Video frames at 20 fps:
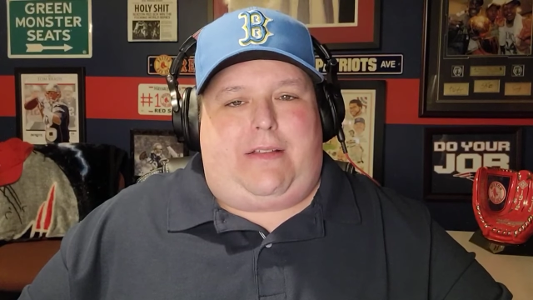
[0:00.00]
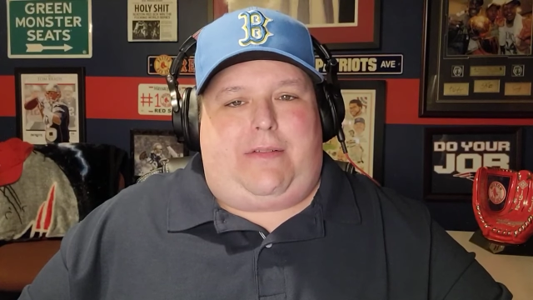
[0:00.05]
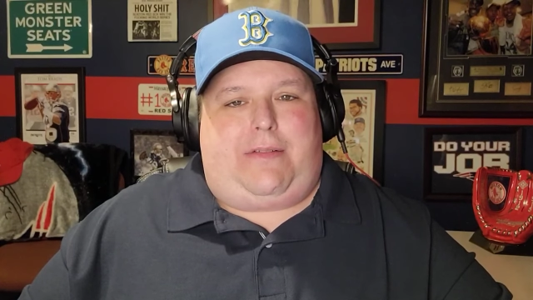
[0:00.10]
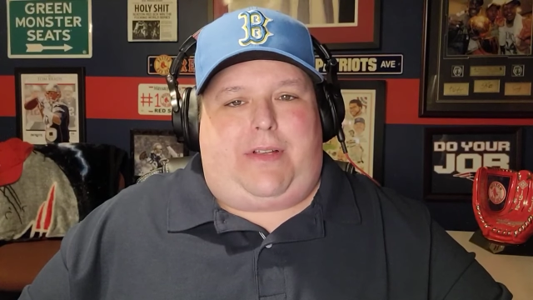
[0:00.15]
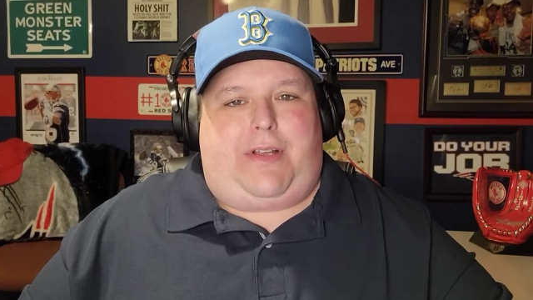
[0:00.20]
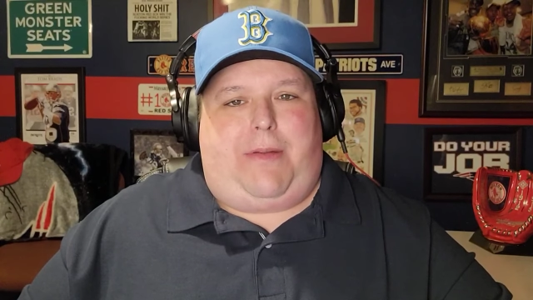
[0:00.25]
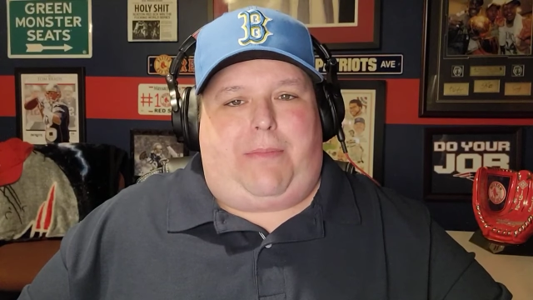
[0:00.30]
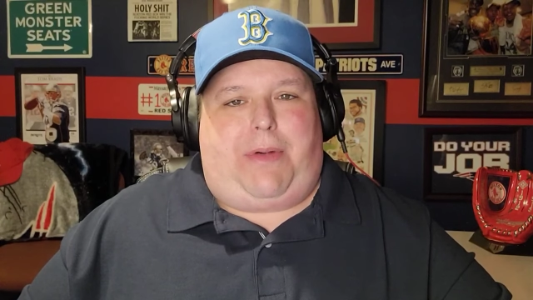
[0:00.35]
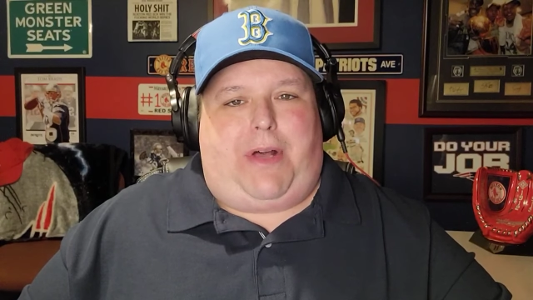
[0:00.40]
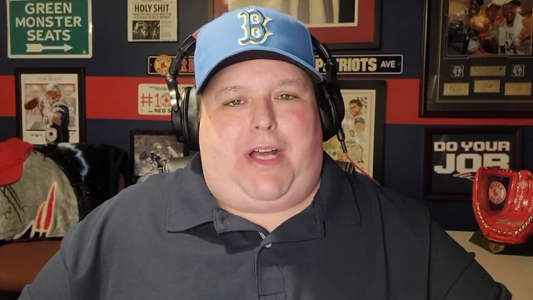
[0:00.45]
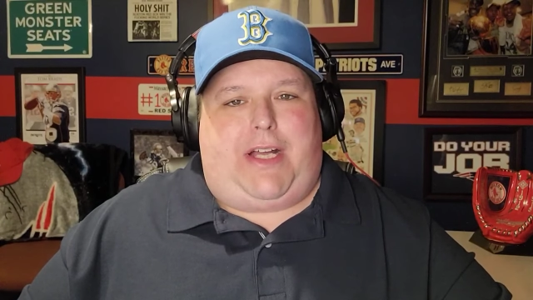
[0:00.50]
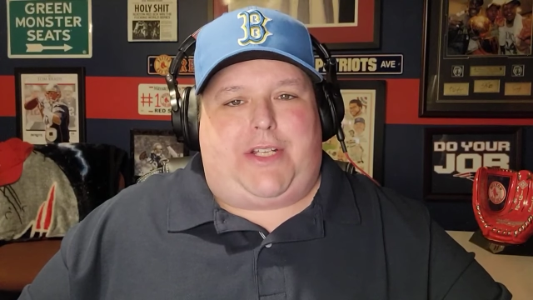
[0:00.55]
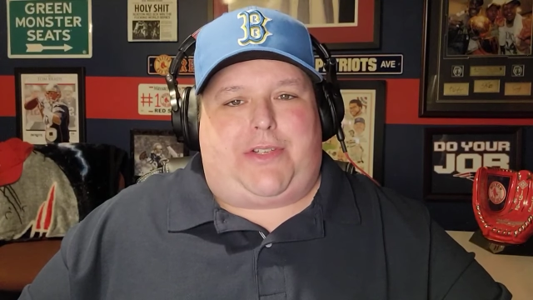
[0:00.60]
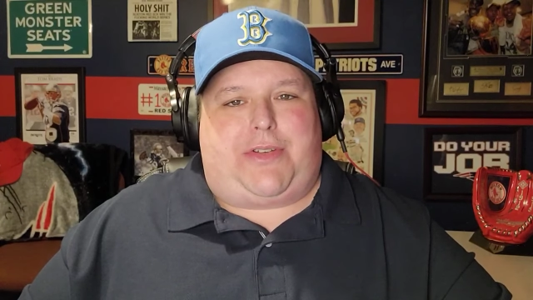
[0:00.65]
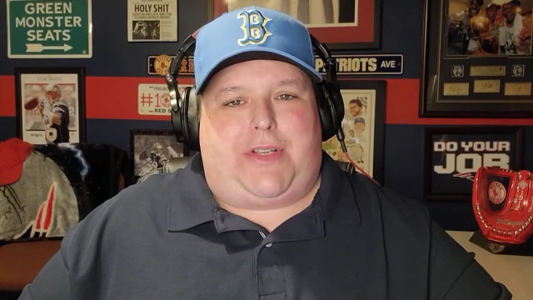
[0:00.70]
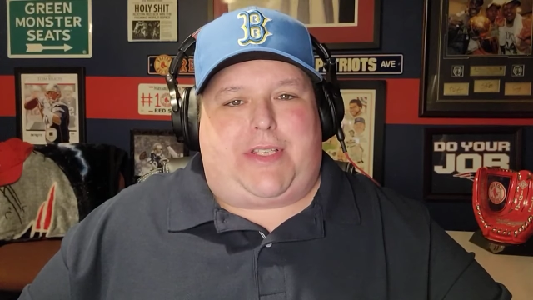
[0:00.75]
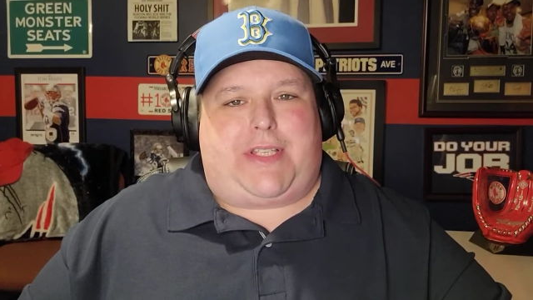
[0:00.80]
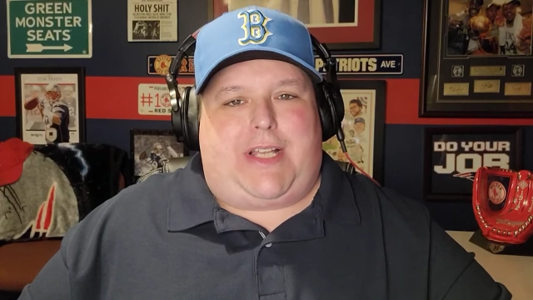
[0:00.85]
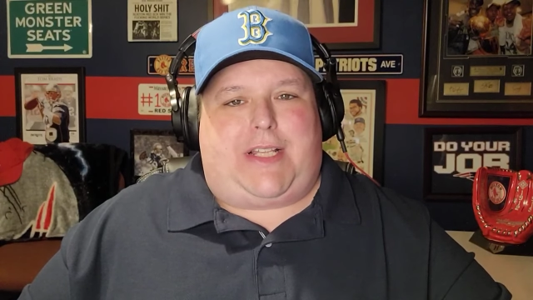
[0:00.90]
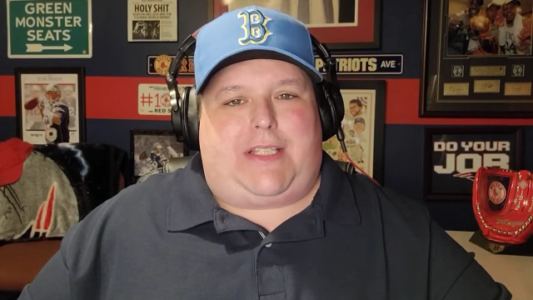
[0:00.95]
We've got
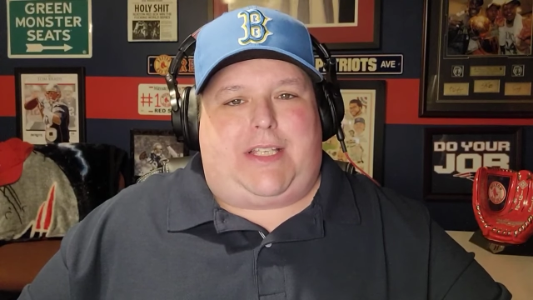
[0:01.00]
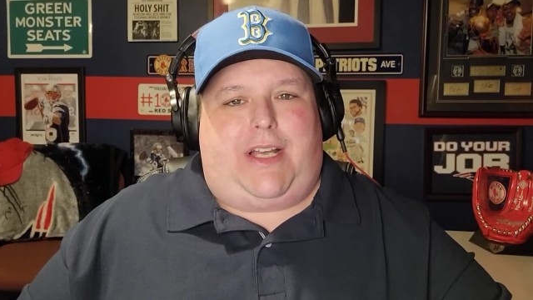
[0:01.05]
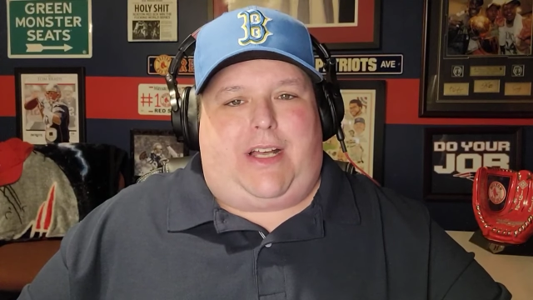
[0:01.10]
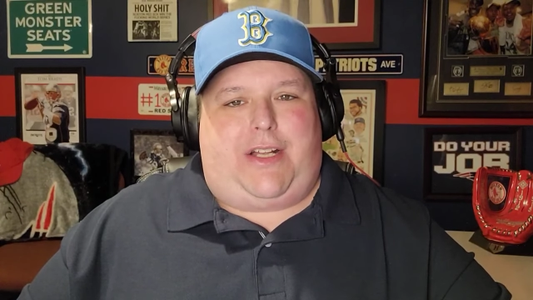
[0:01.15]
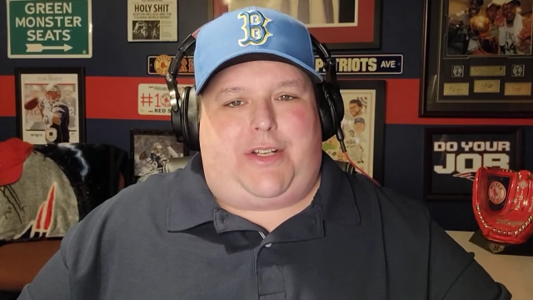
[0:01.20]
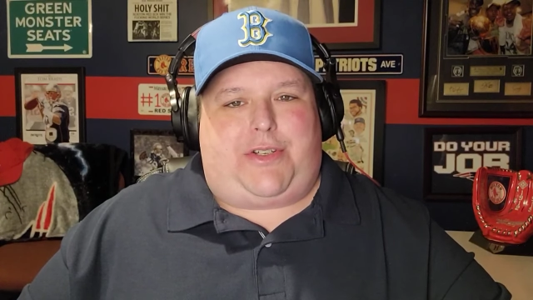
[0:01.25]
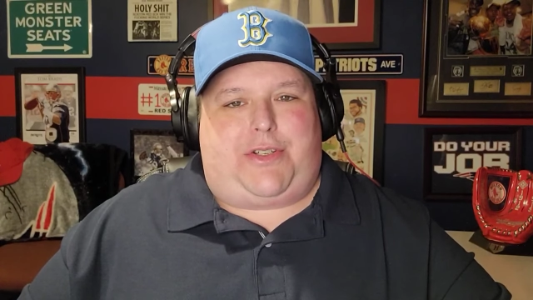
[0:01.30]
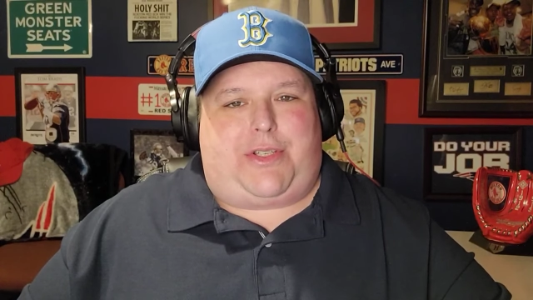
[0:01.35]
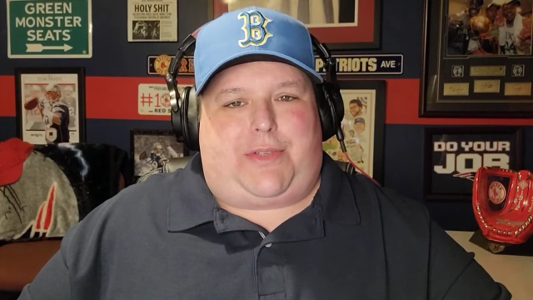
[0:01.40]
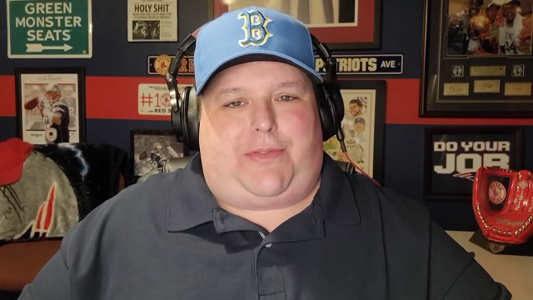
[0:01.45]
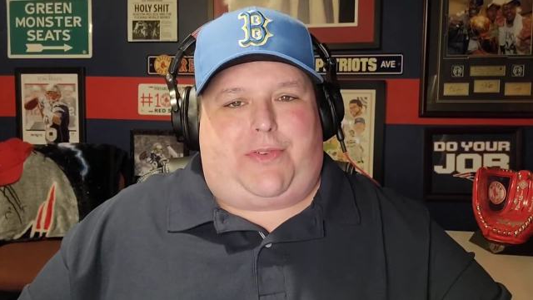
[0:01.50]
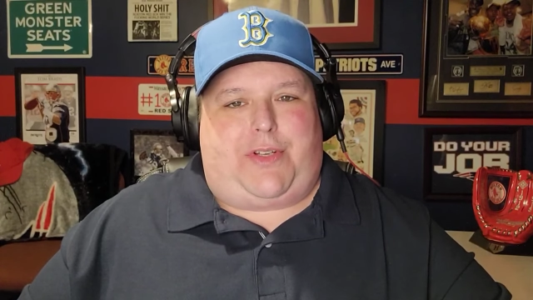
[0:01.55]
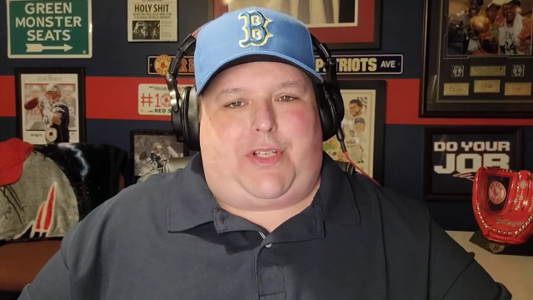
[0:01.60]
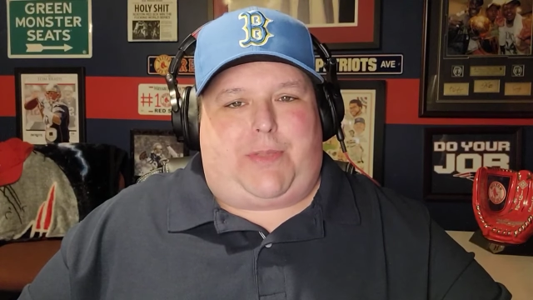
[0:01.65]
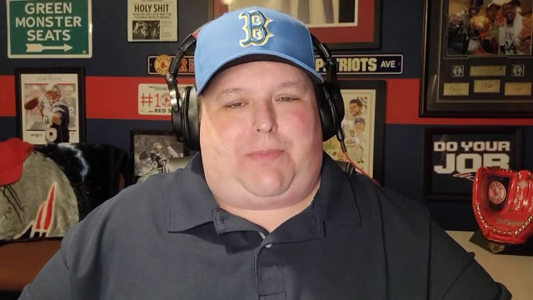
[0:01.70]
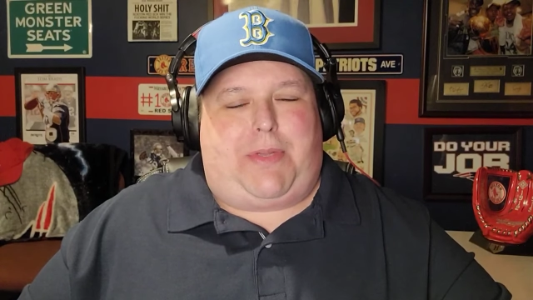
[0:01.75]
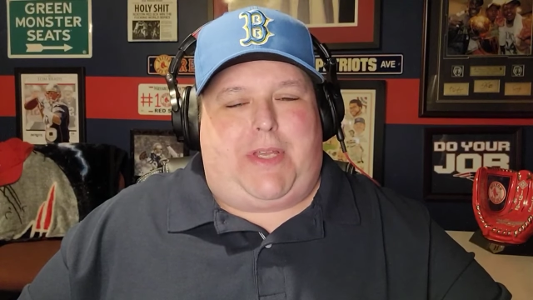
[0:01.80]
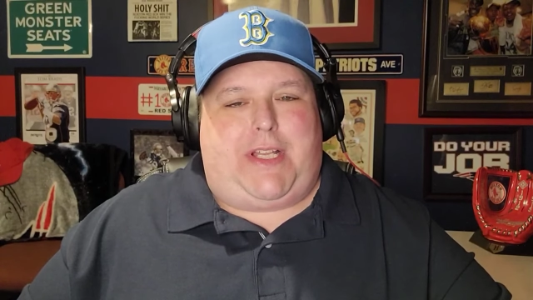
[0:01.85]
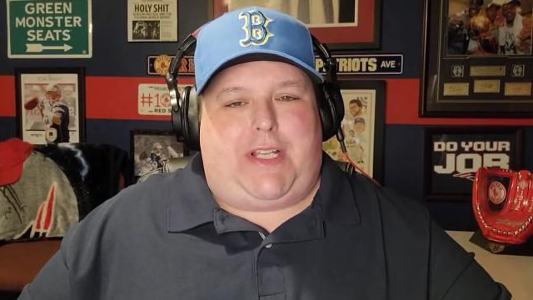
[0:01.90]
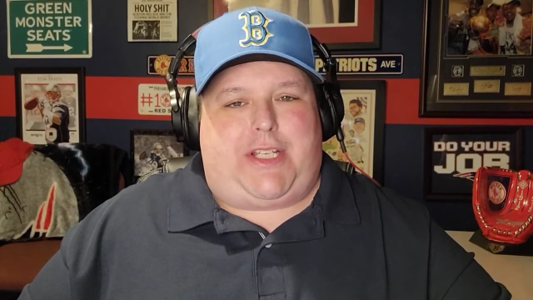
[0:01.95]
Padres at Dodgers
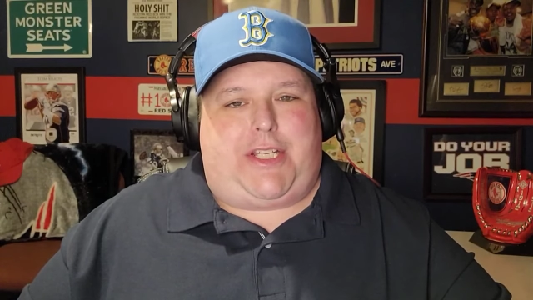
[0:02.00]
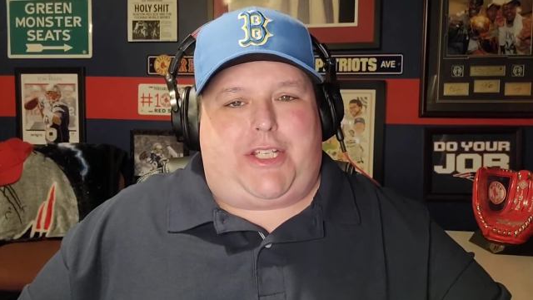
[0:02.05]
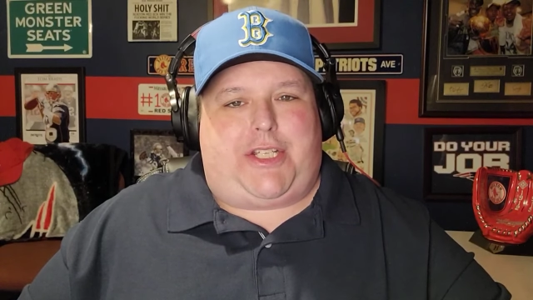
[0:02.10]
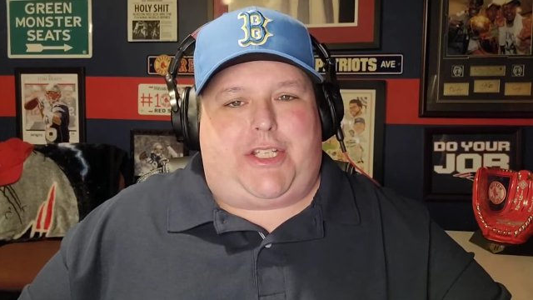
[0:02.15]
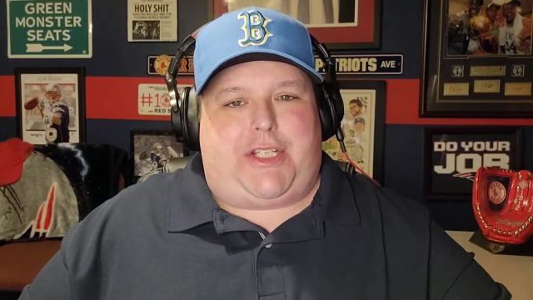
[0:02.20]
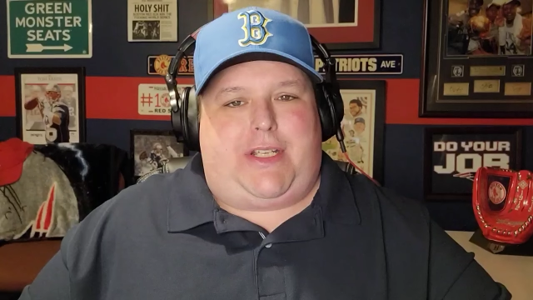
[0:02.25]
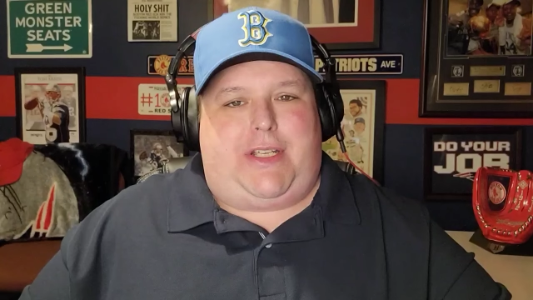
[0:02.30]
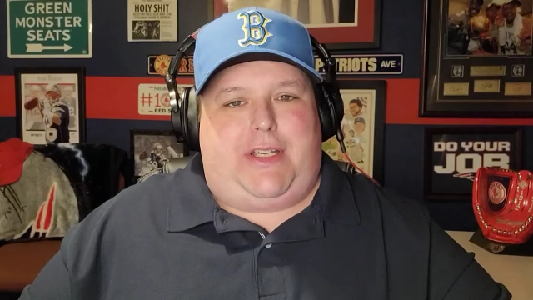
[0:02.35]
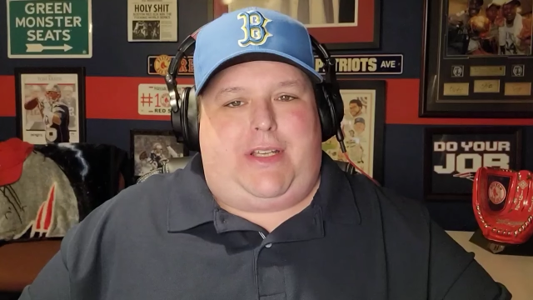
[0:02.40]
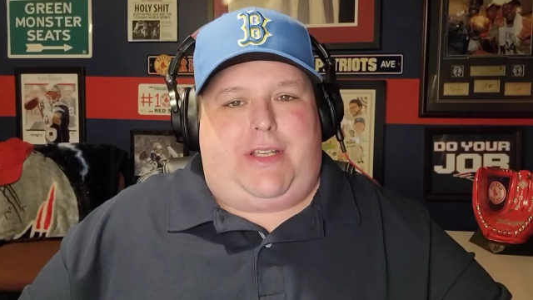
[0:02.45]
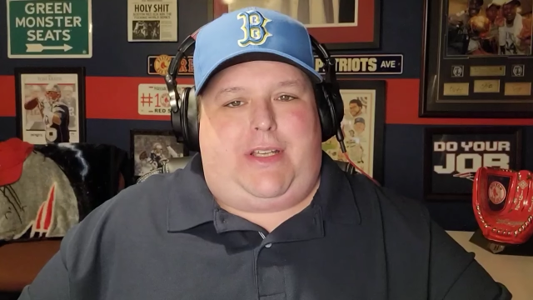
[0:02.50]
first pitch,